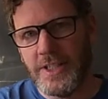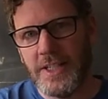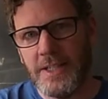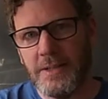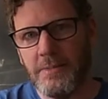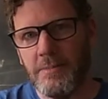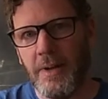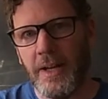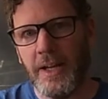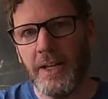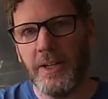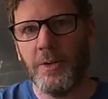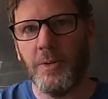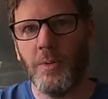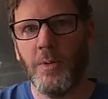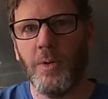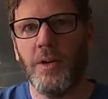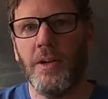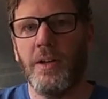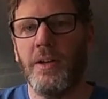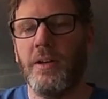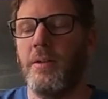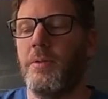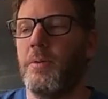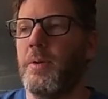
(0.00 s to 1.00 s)
did make
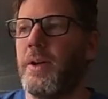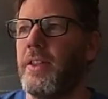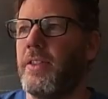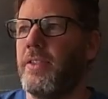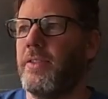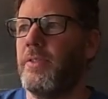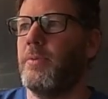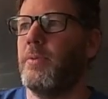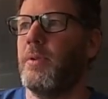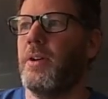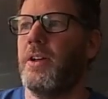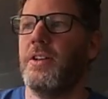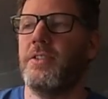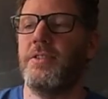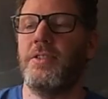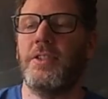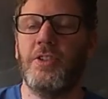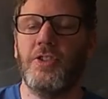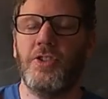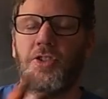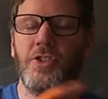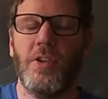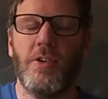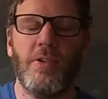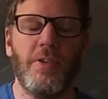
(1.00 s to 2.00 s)
was I'll
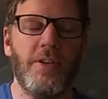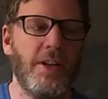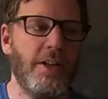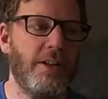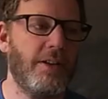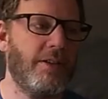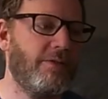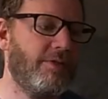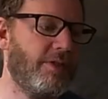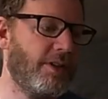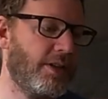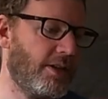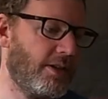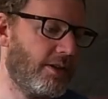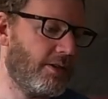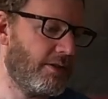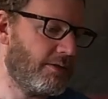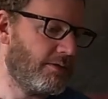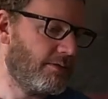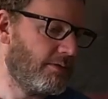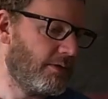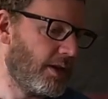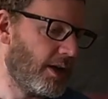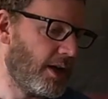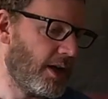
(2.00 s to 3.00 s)
show you in a video,
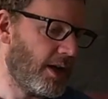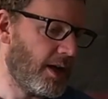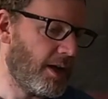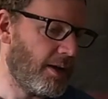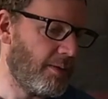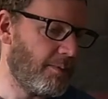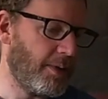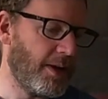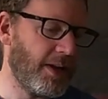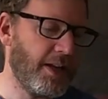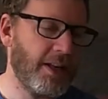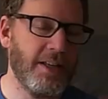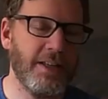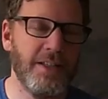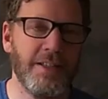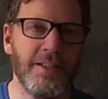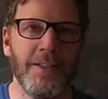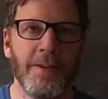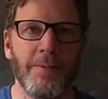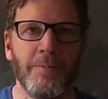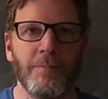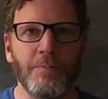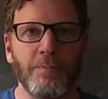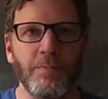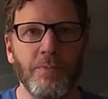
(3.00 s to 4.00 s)
is
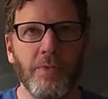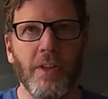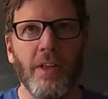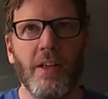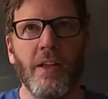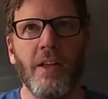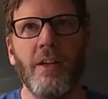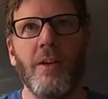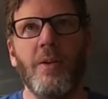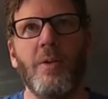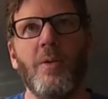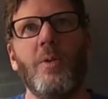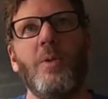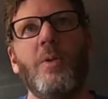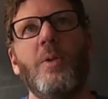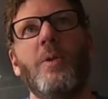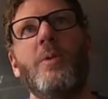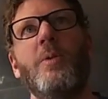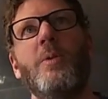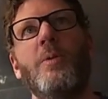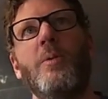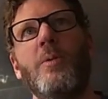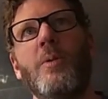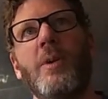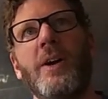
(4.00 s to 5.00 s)

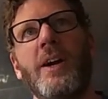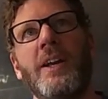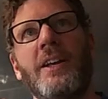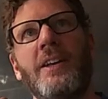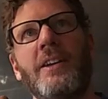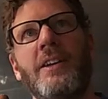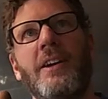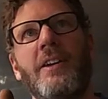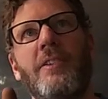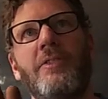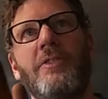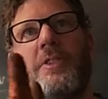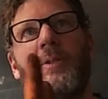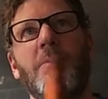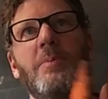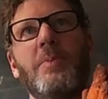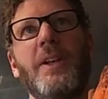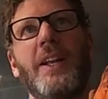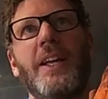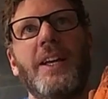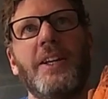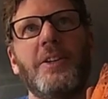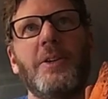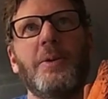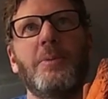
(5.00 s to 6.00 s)
when you offer the
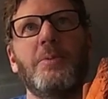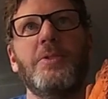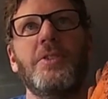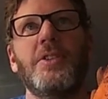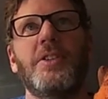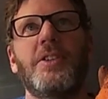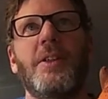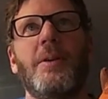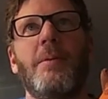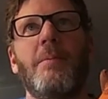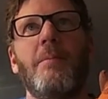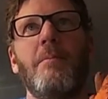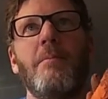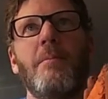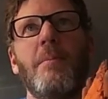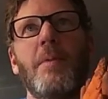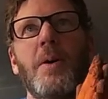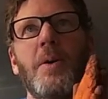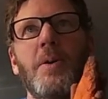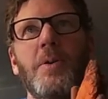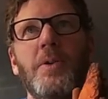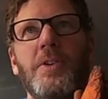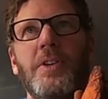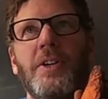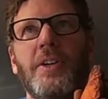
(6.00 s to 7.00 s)
plate up to the
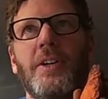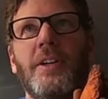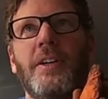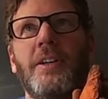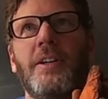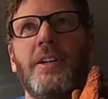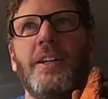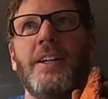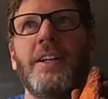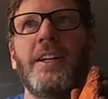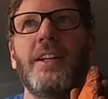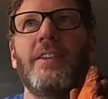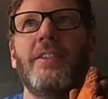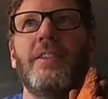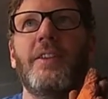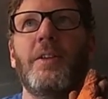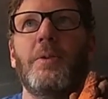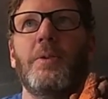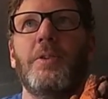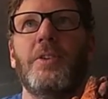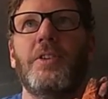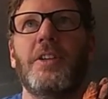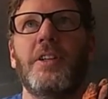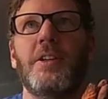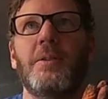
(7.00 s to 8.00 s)
motor, there
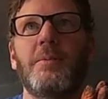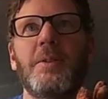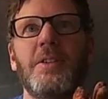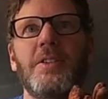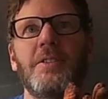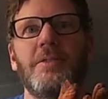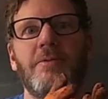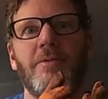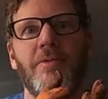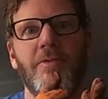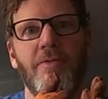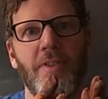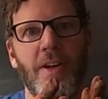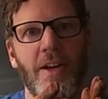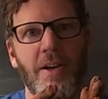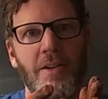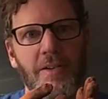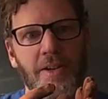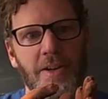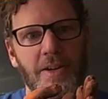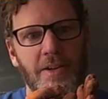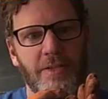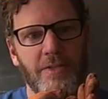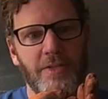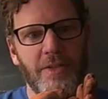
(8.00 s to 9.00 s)
was going to be some
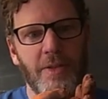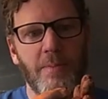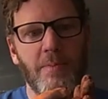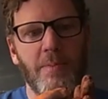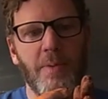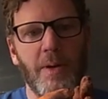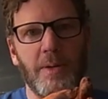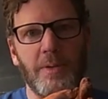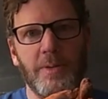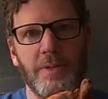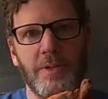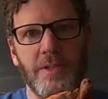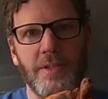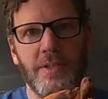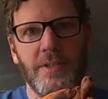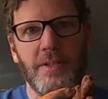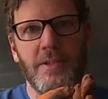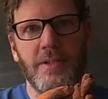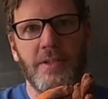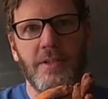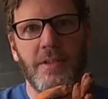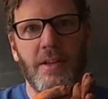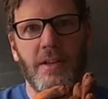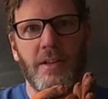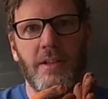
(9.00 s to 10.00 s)
fouling of the
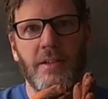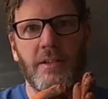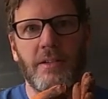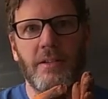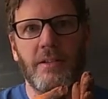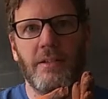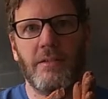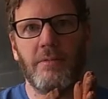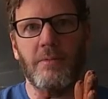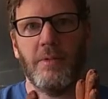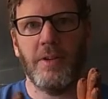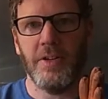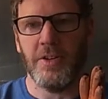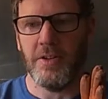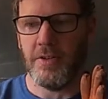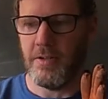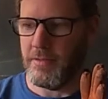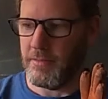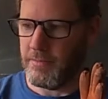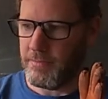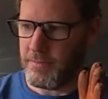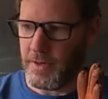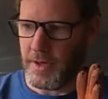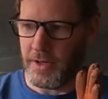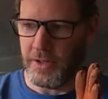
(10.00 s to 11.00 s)
bolts when
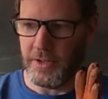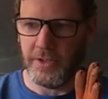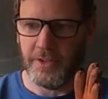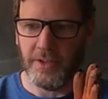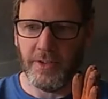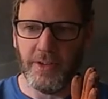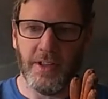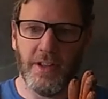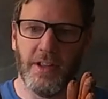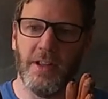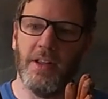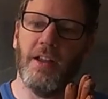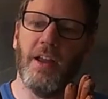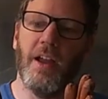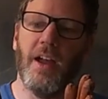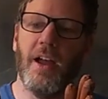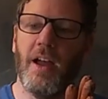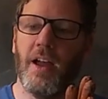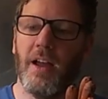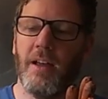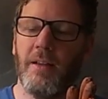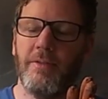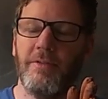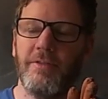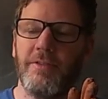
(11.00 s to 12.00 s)
you brought
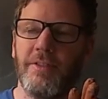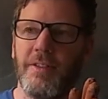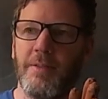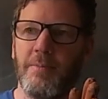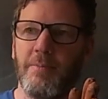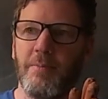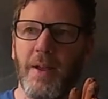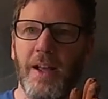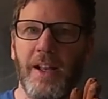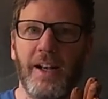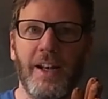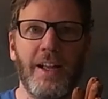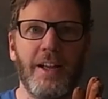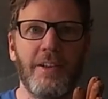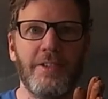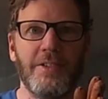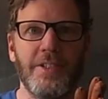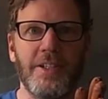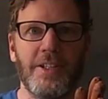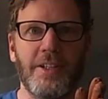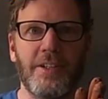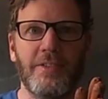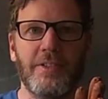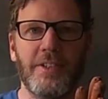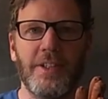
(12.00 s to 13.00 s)
the bell
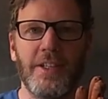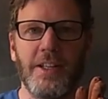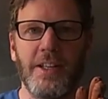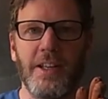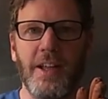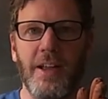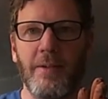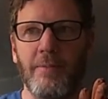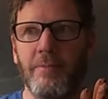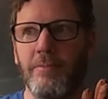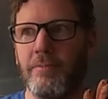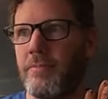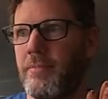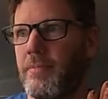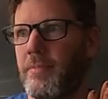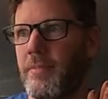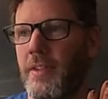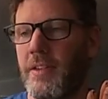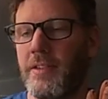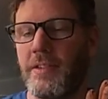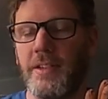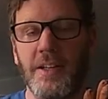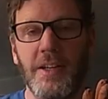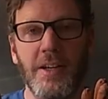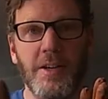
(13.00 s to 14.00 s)
housing of the
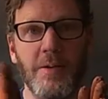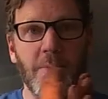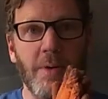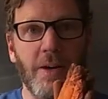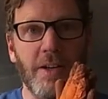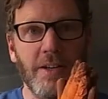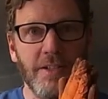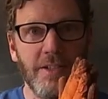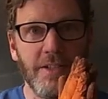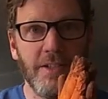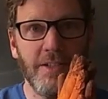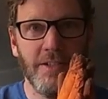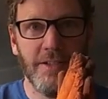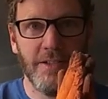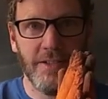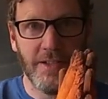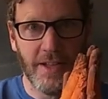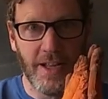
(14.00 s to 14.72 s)
gearbox